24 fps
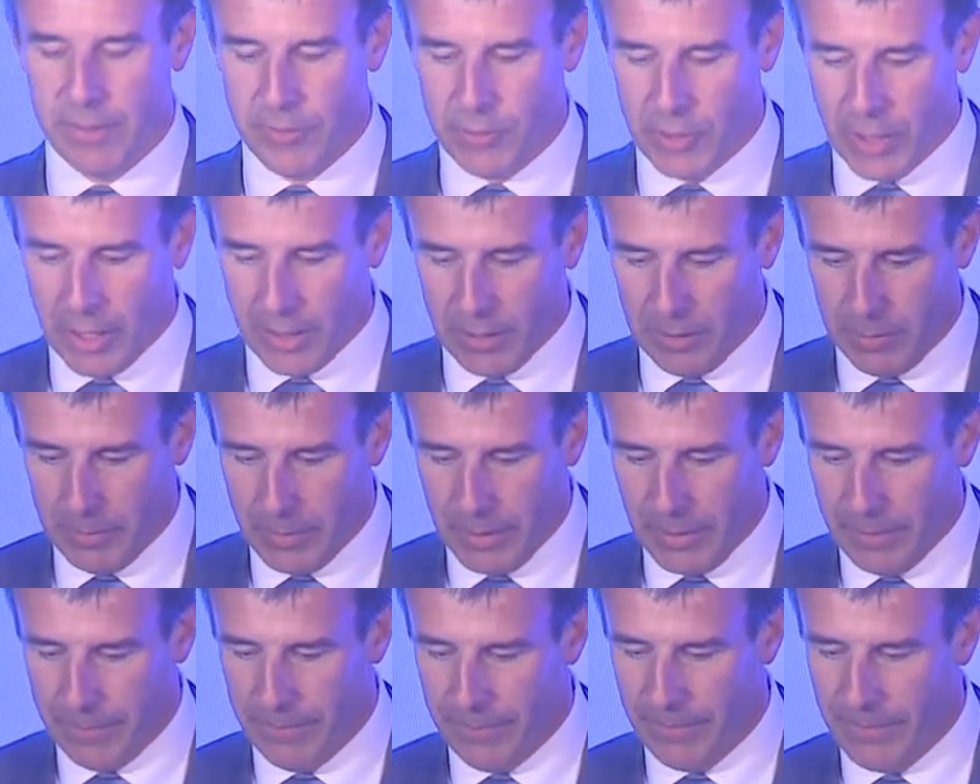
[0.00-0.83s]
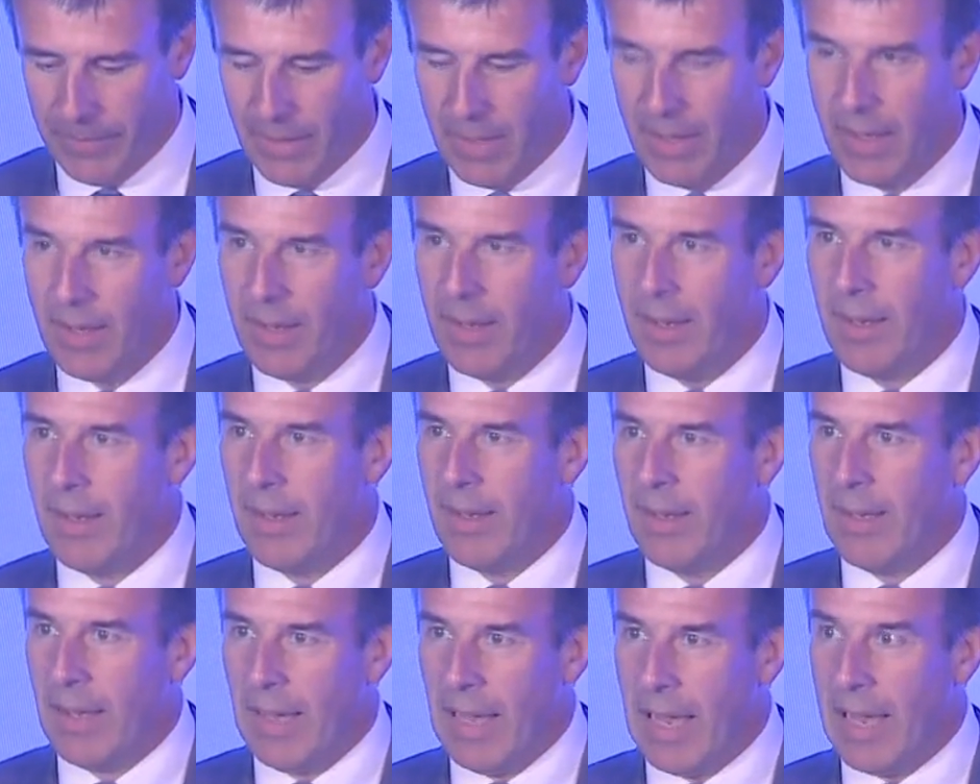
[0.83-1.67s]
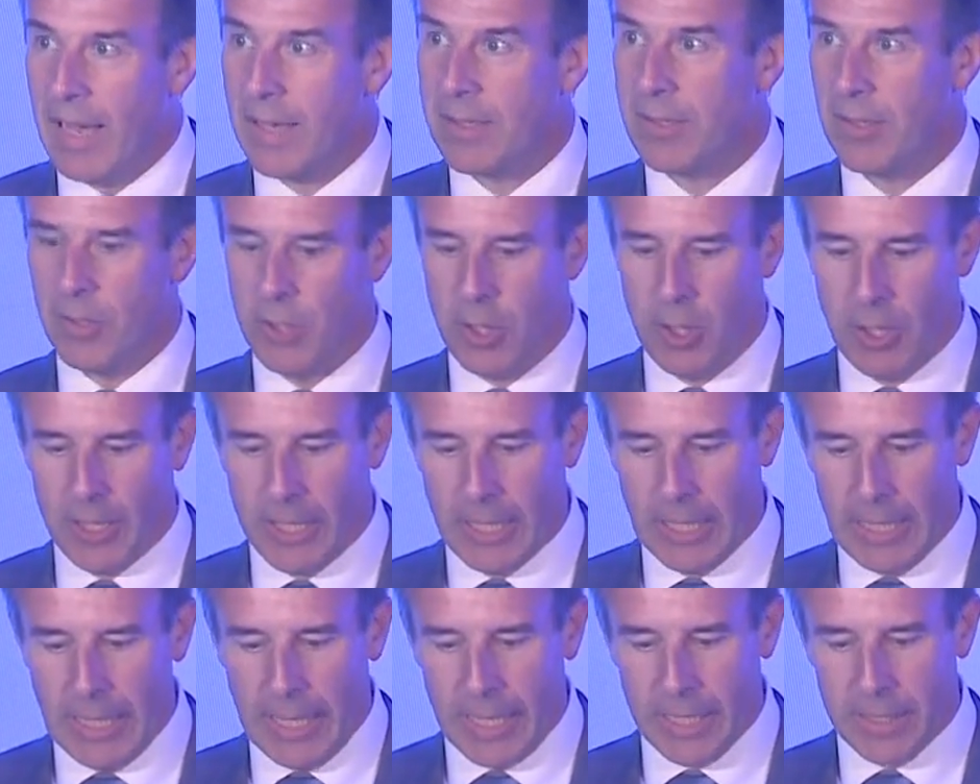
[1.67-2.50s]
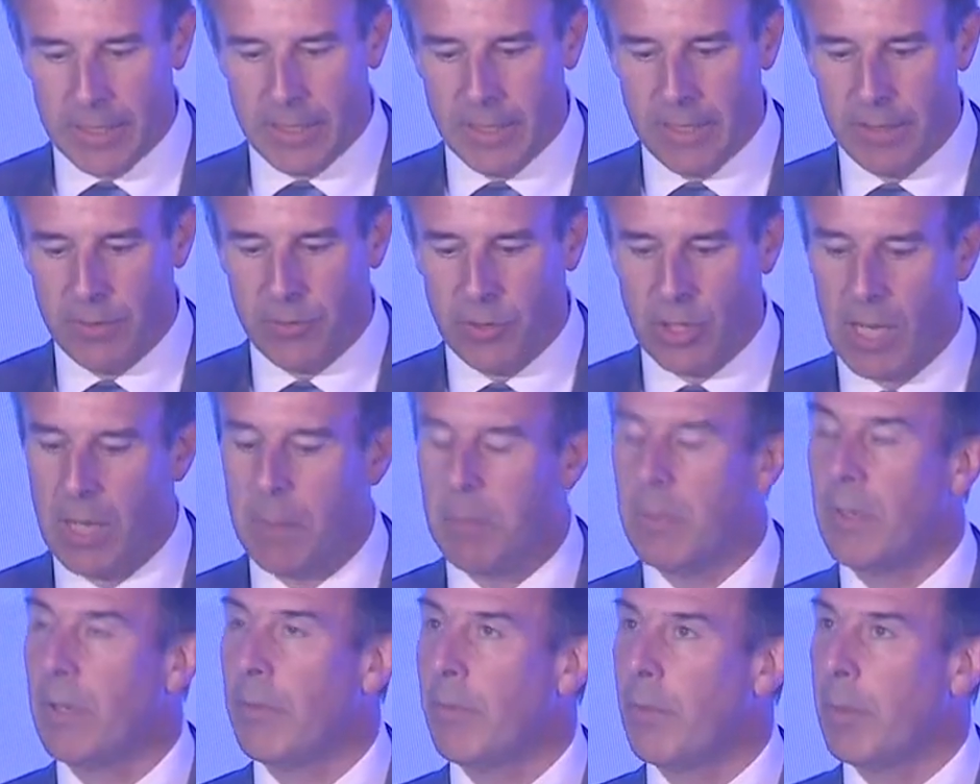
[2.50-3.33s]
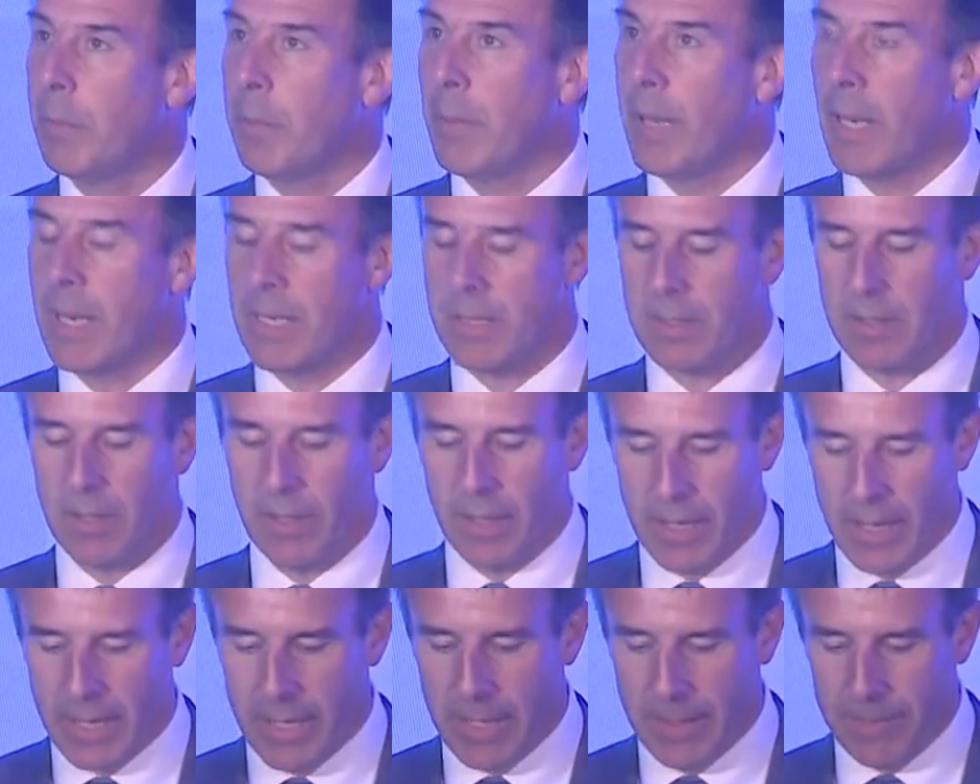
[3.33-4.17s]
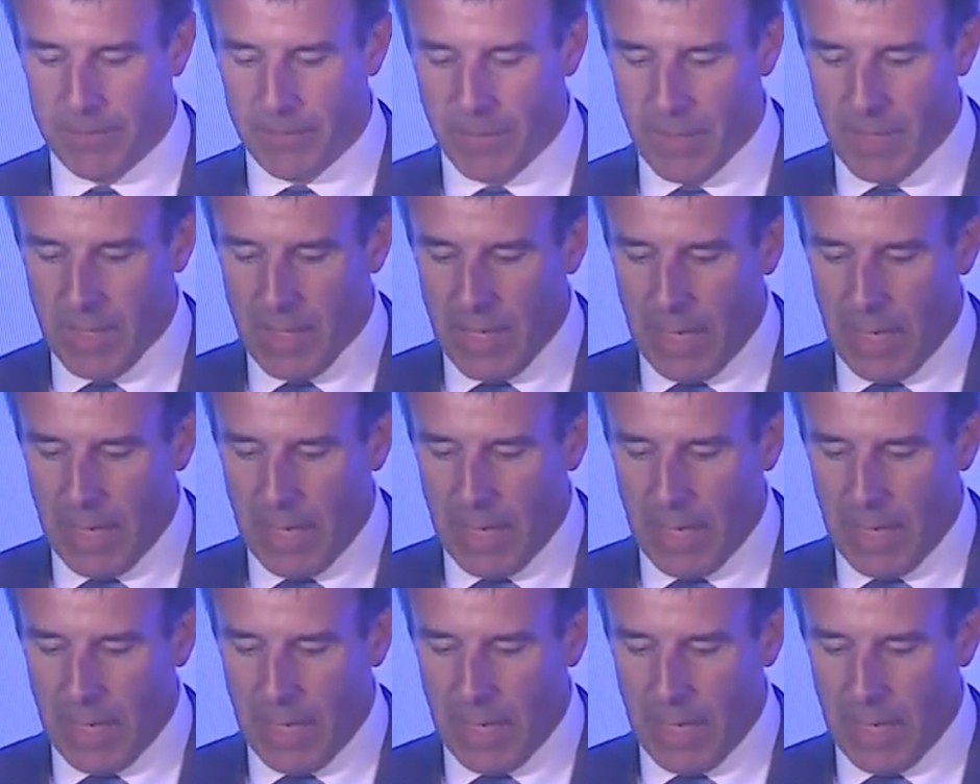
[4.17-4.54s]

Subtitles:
and gentlemen, as the newly elected Chairman of the BSIA,